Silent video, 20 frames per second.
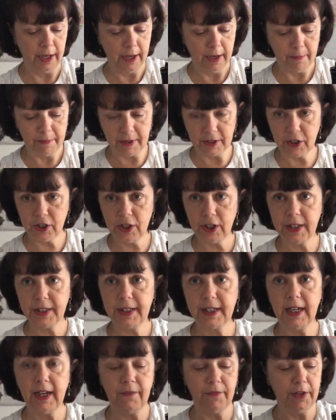But just
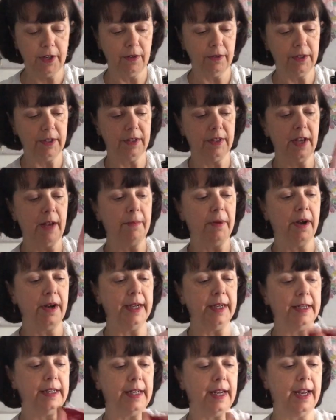to give you some
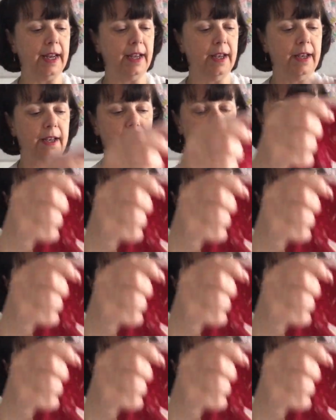idea